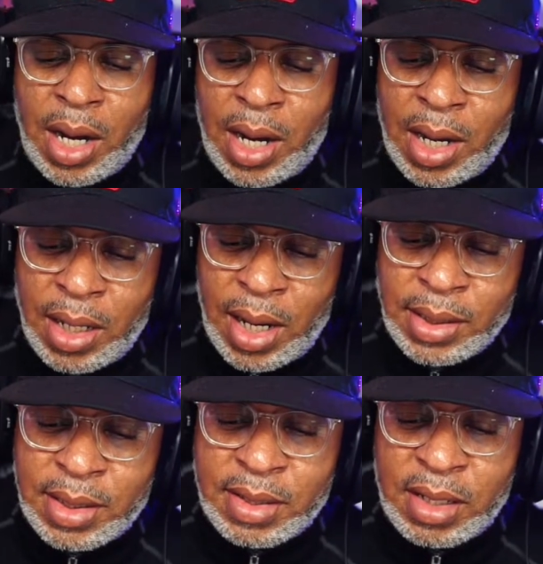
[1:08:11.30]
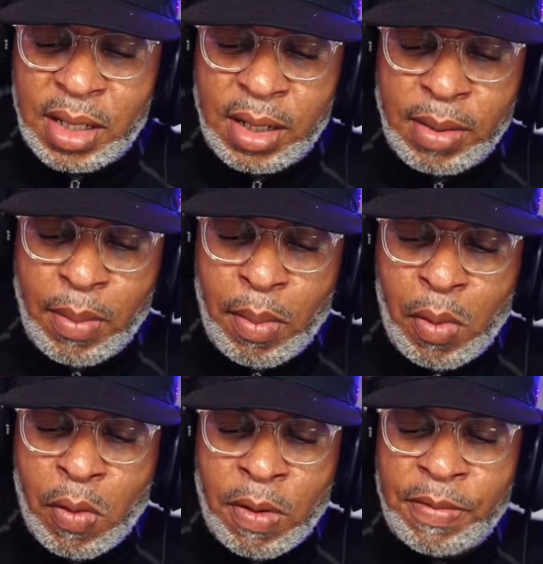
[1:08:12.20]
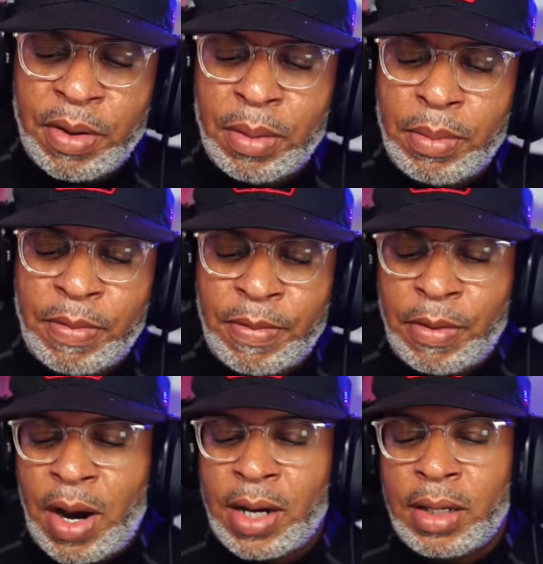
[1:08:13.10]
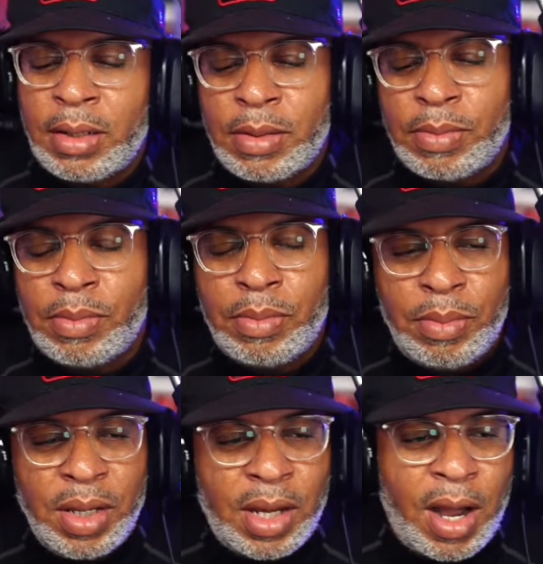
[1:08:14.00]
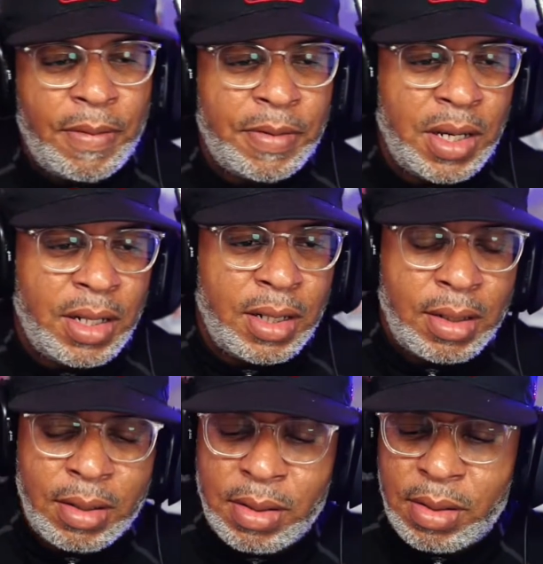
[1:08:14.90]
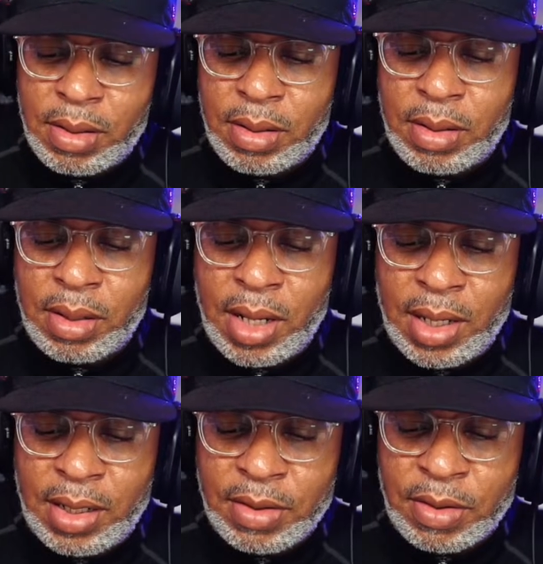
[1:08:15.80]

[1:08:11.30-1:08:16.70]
I like to see more of him before I can be confident that he's